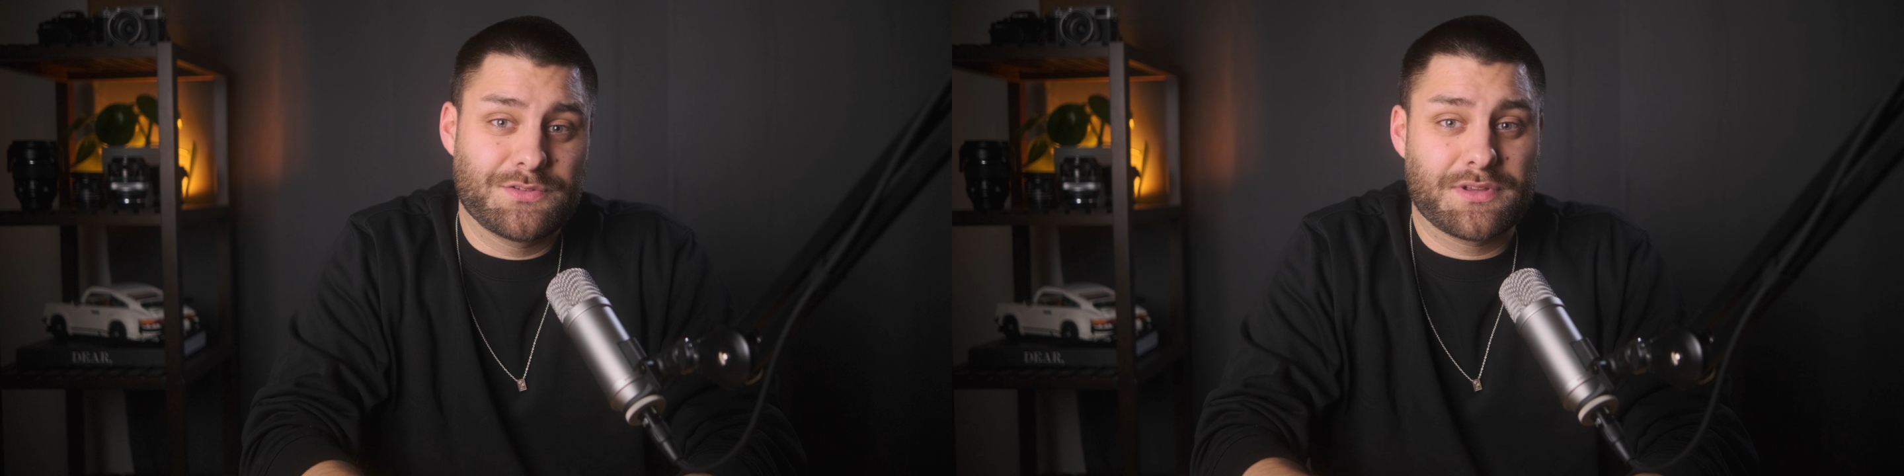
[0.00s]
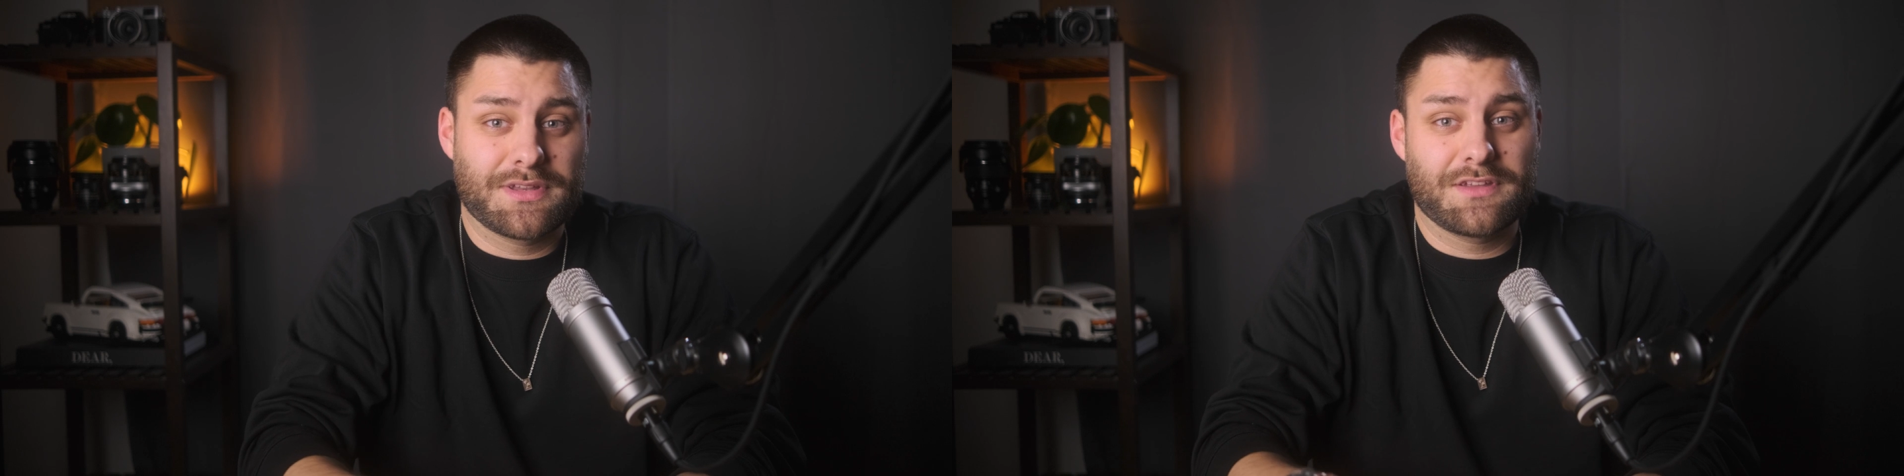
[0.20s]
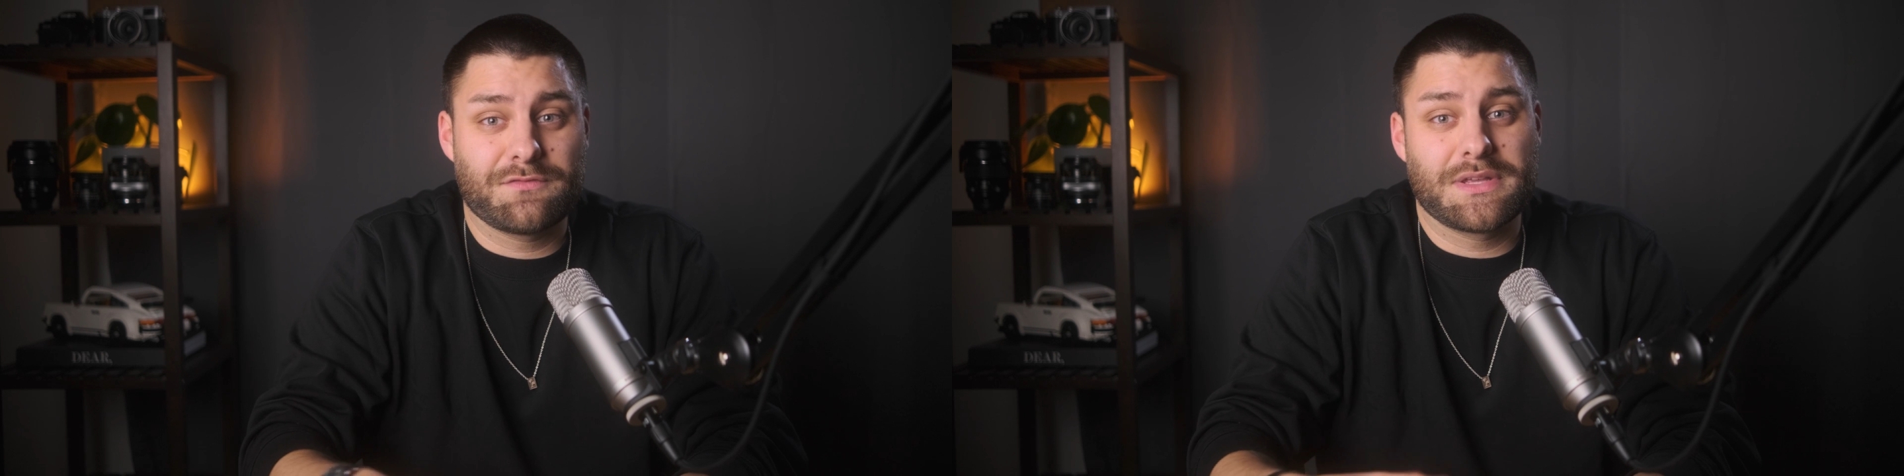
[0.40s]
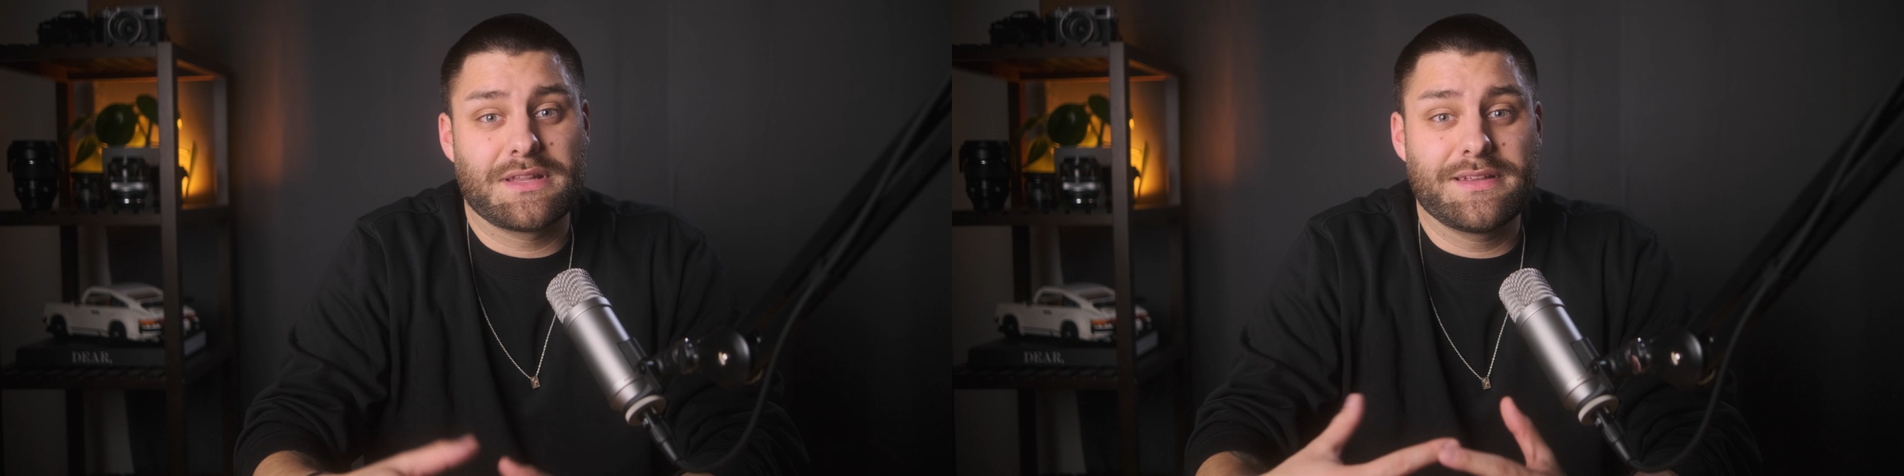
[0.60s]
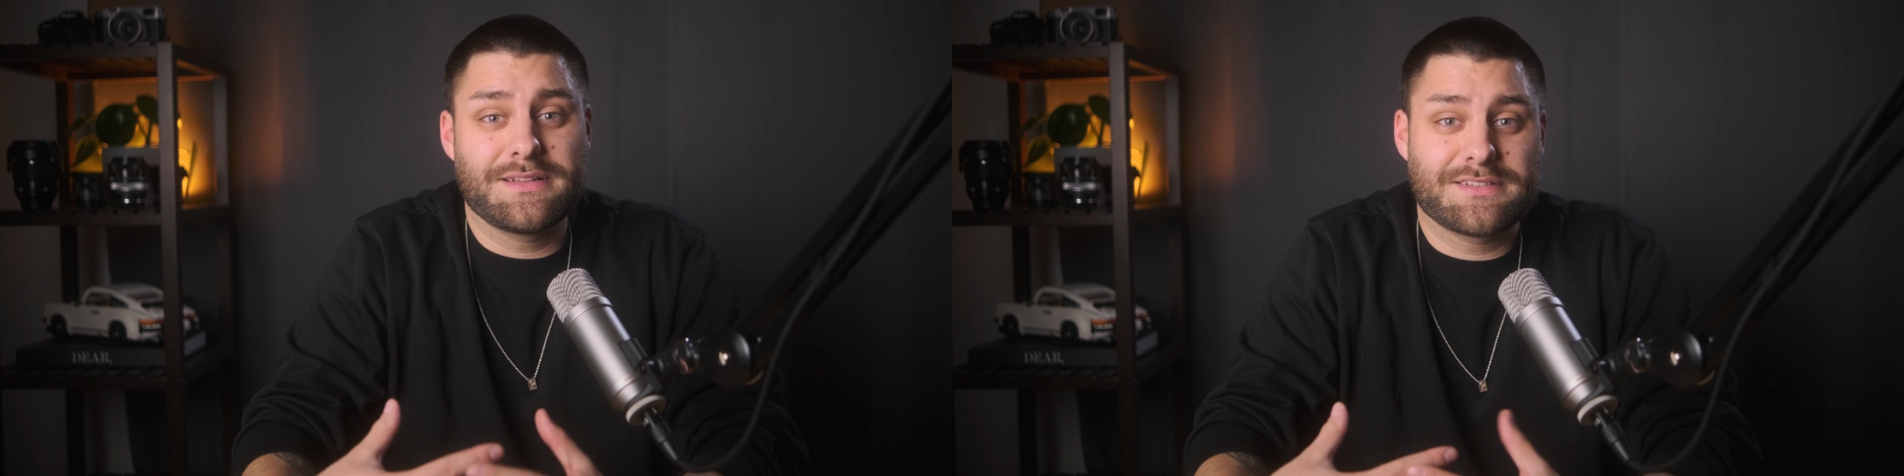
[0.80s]
you can give me a
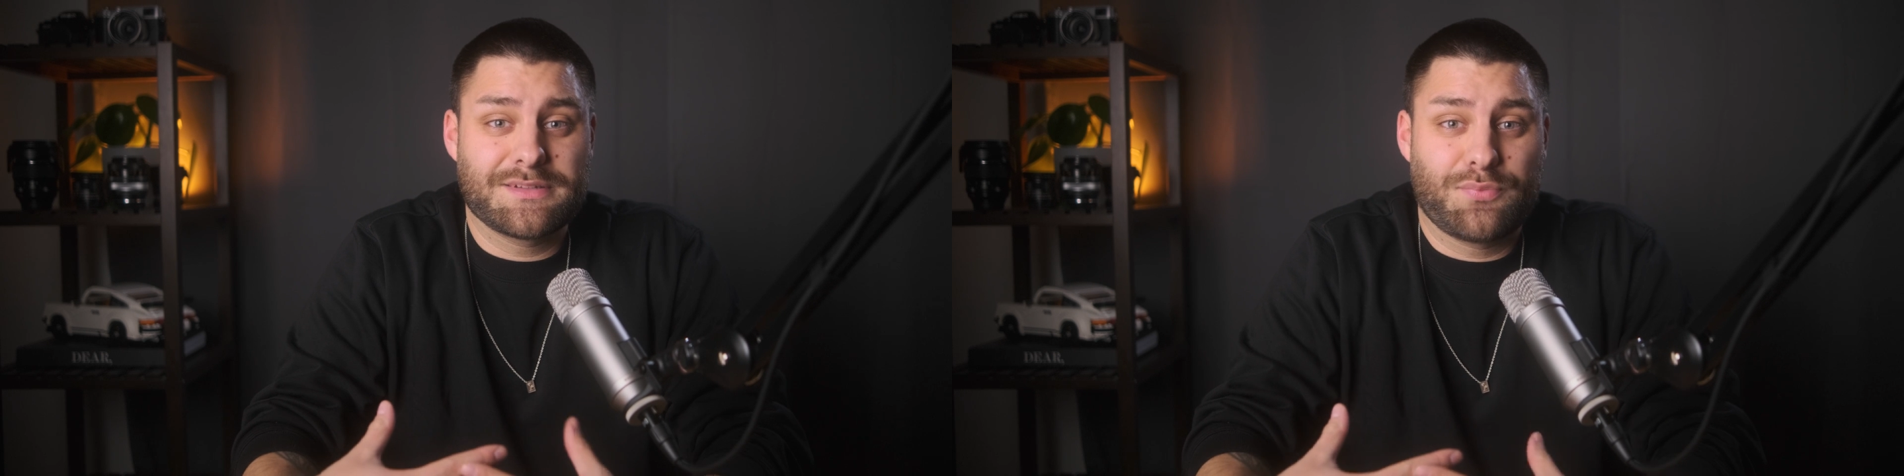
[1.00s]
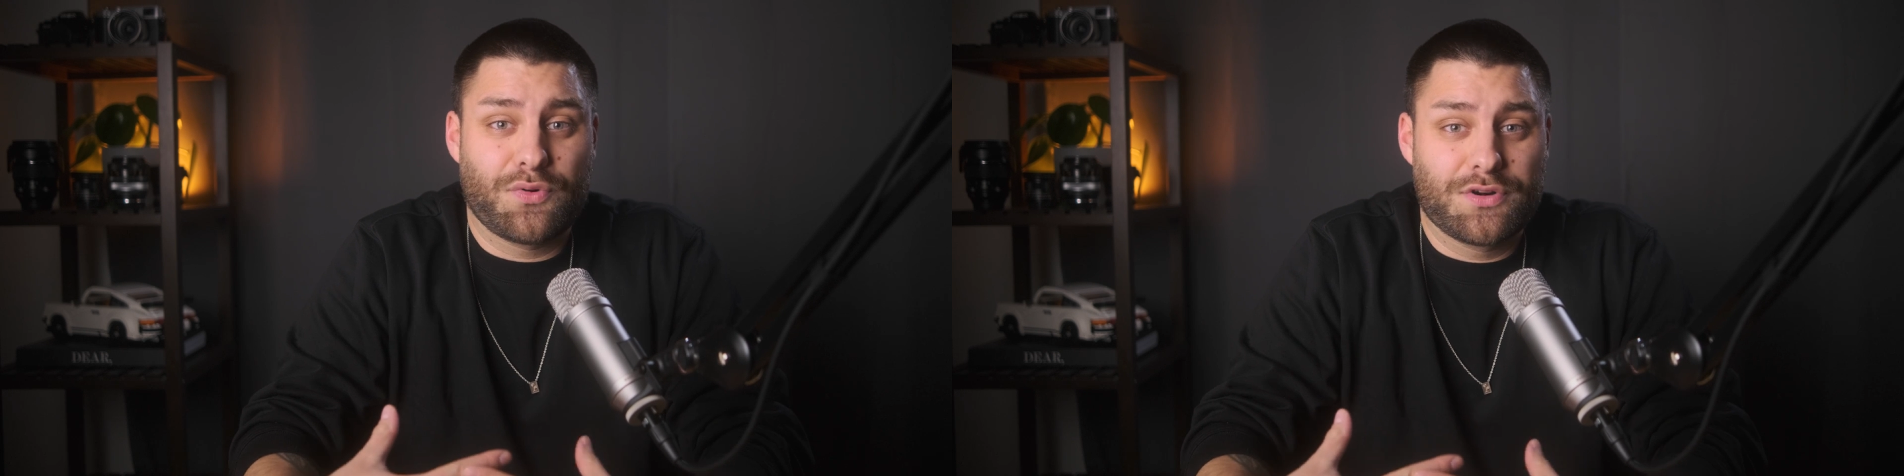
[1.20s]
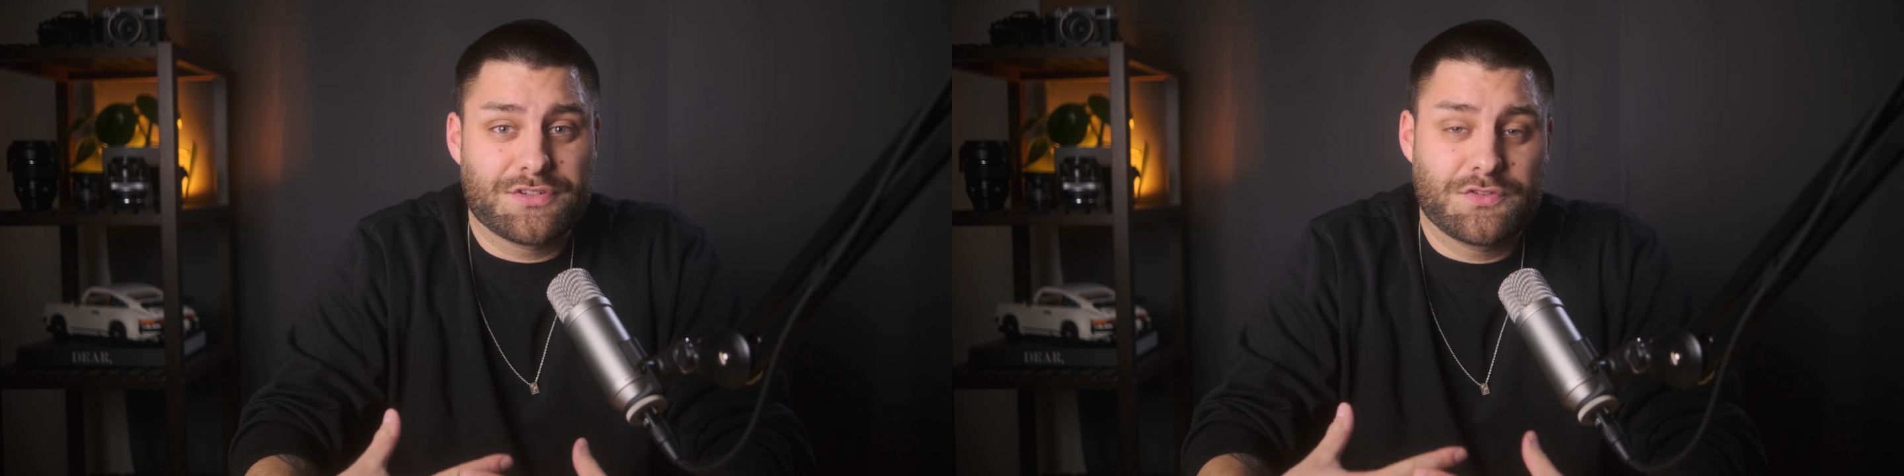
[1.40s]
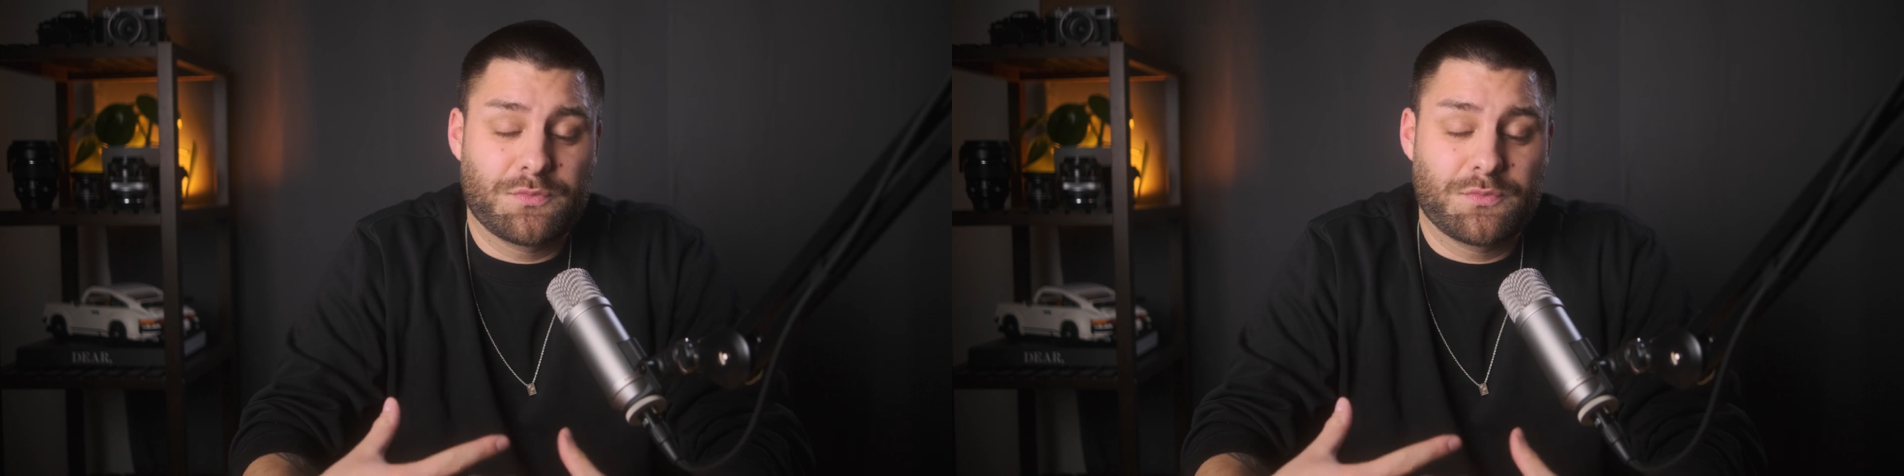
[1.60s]
little support